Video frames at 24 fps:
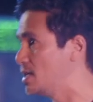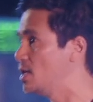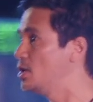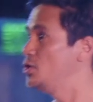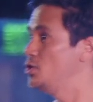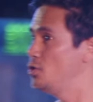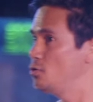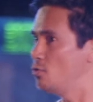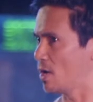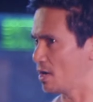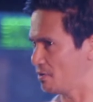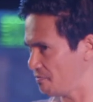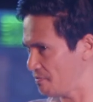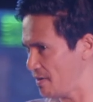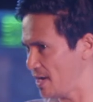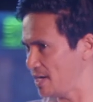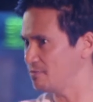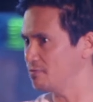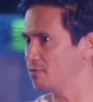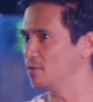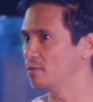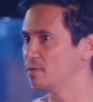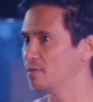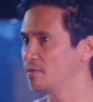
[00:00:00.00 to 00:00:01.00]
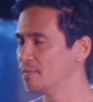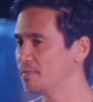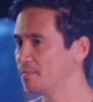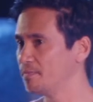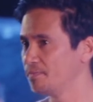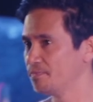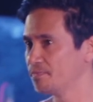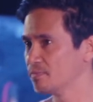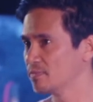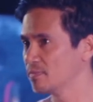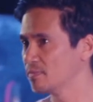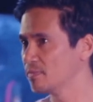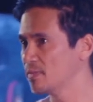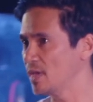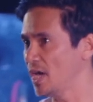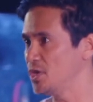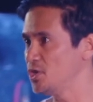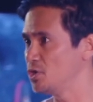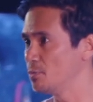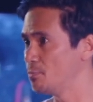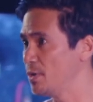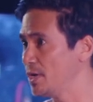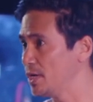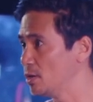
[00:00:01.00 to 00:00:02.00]
You are faithful. And you
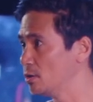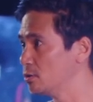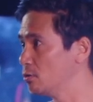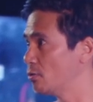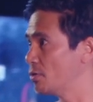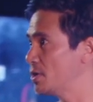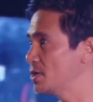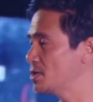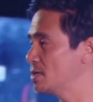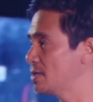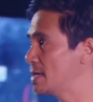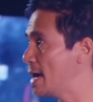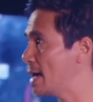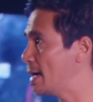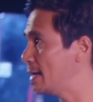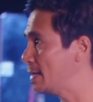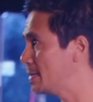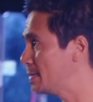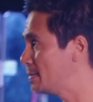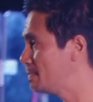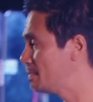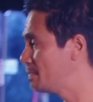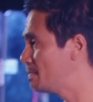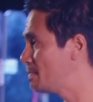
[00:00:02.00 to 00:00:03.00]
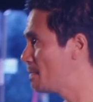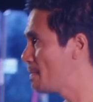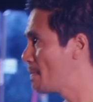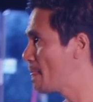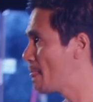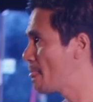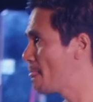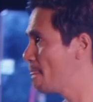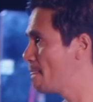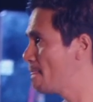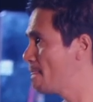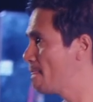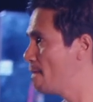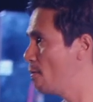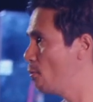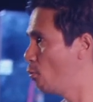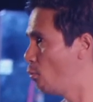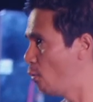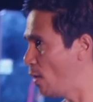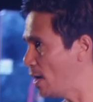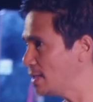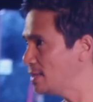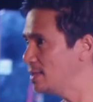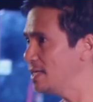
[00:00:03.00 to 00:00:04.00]
bring glory to God.
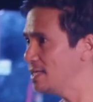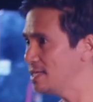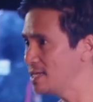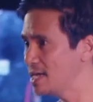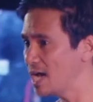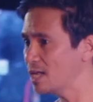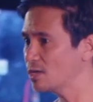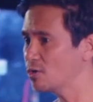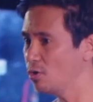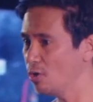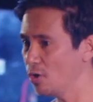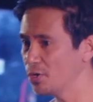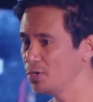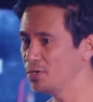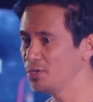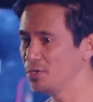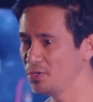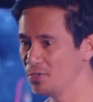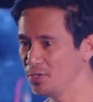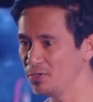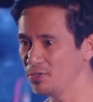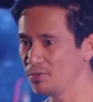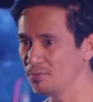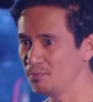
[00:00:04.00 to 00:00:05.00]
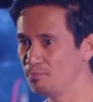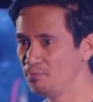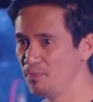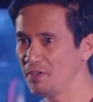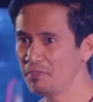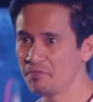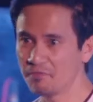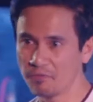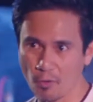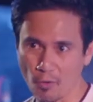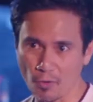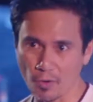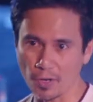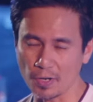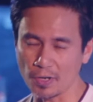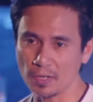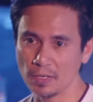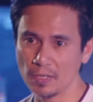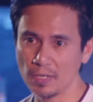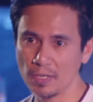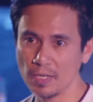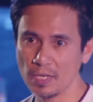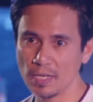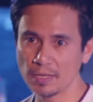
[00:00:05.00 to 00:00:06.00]
What did God call you to do before
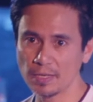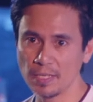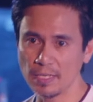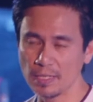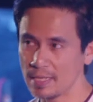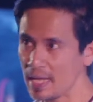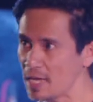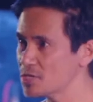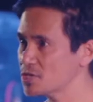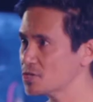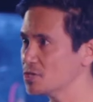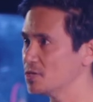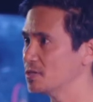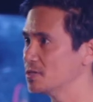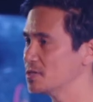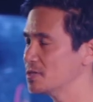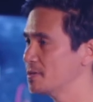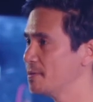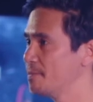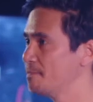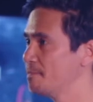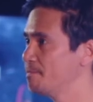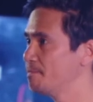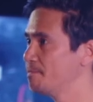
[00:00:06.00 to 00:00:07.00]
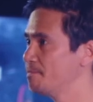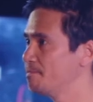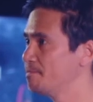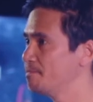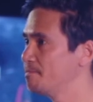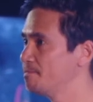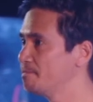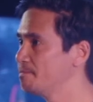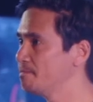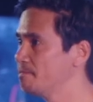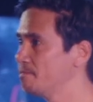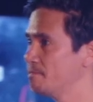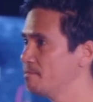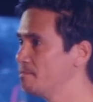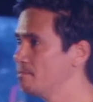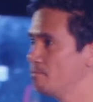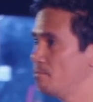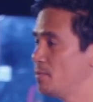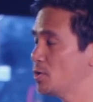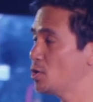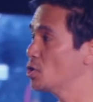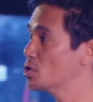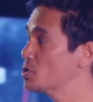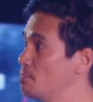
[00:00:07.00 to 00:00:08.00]
the elections?
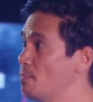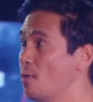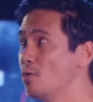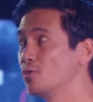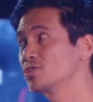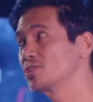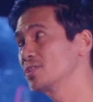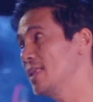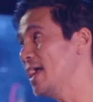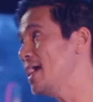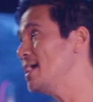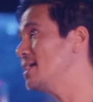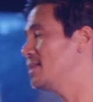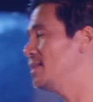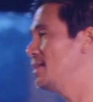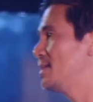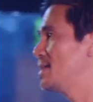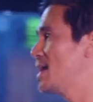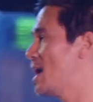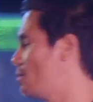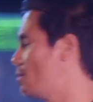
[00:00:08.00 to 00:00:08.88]
Because most likely God